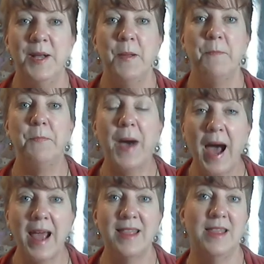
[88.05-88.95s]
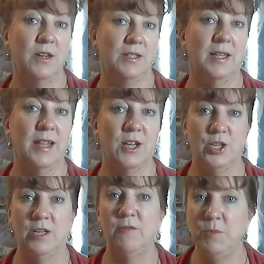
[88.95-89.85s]
by their
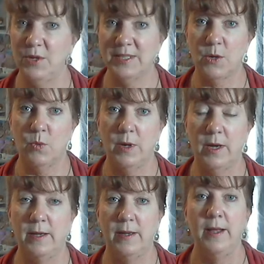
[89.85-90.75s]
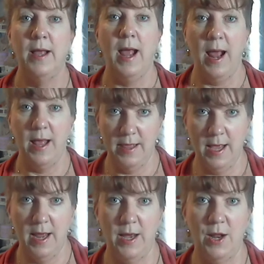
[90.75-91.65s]
selection of music, one, and
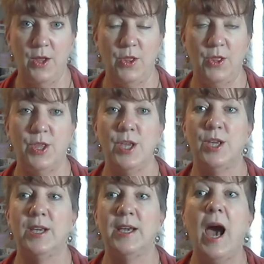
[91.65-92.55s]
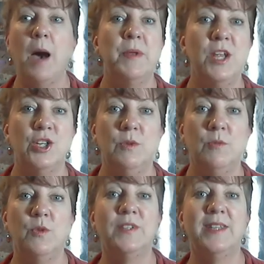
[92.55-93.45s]
then the combination of
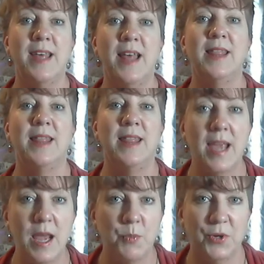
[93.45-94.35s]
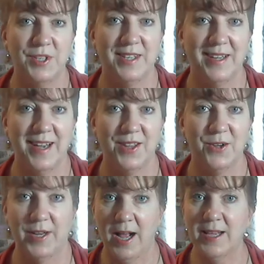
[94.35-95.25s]
moves that they put together.
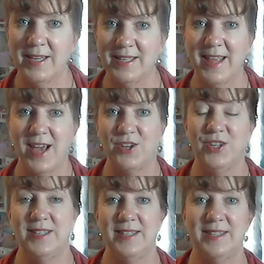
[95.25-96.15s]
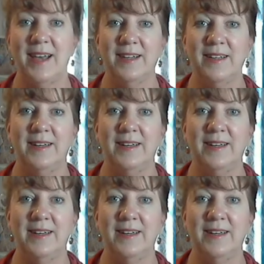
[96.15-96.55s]
And I'll get to that in just a second.